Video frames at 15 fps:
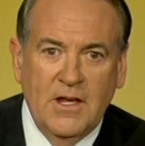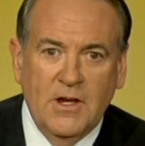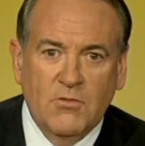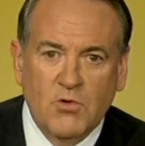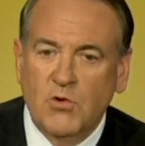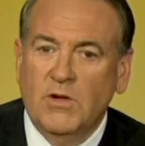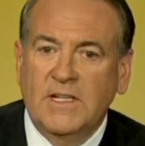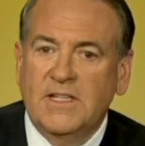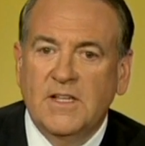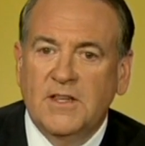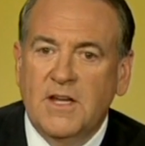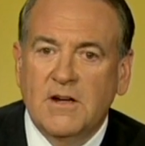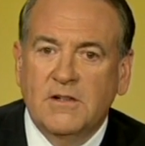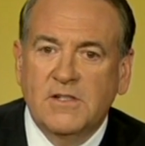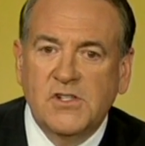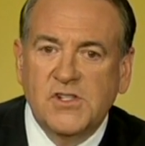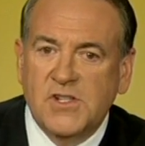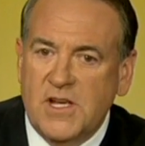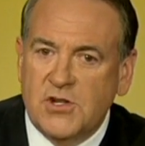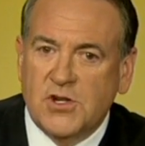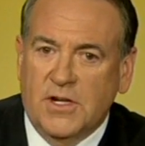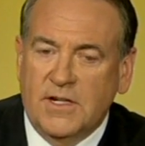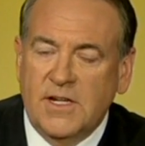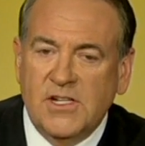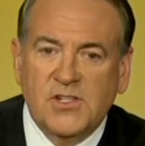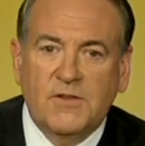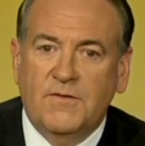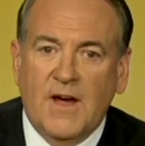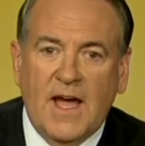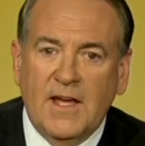ruling that their decision is a
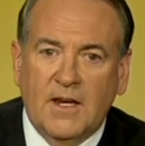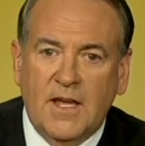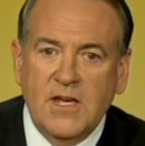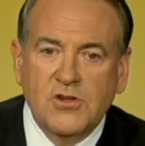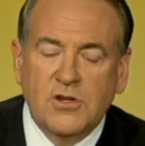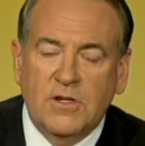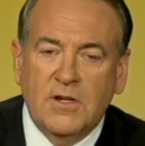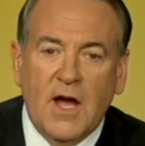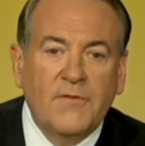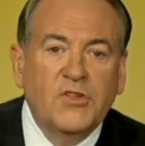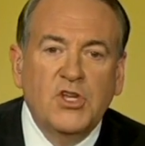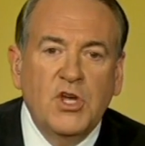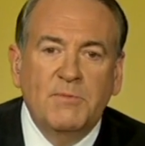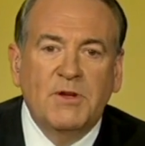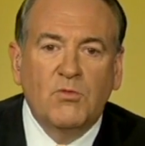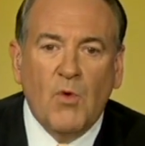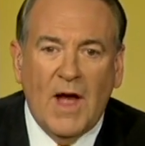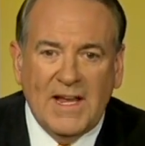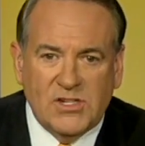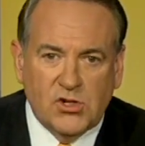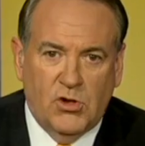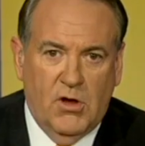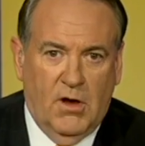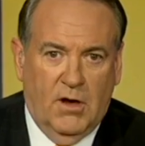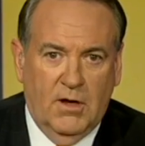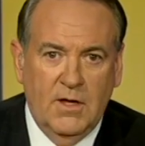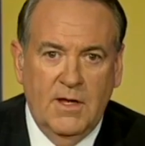violation of the human rights law.